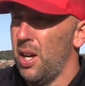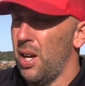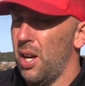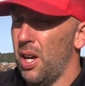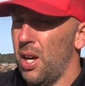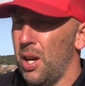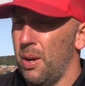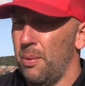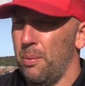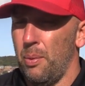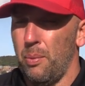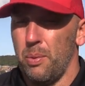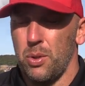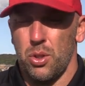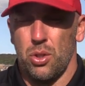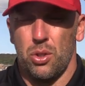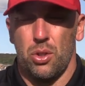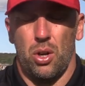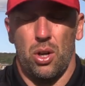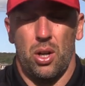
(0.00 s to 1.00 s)
and we've
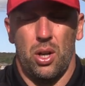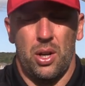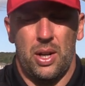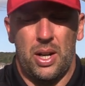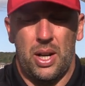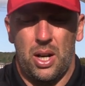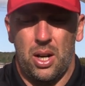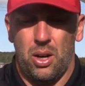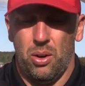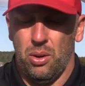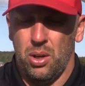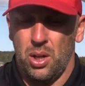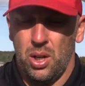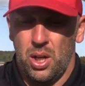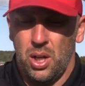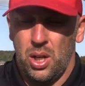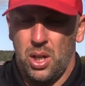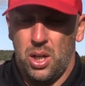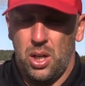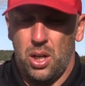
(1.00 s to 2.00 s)
just got to now,
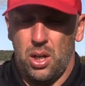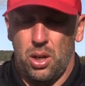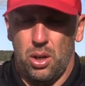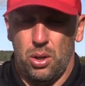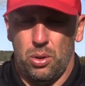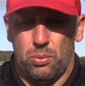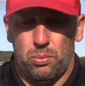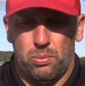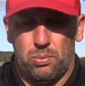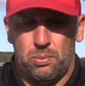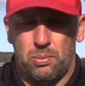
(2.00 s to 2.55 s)
you know,